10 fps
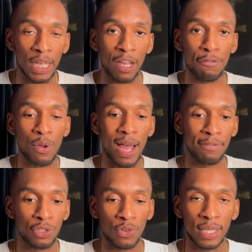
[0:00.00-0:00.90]
If you have
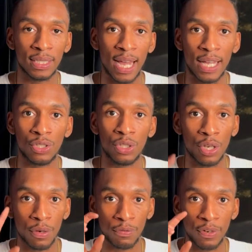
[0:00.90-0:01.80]
stress tied to
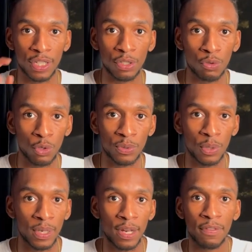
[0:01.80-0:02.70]
your friend groups or
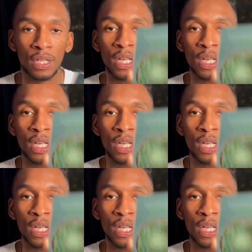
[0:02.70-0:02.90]
whatever,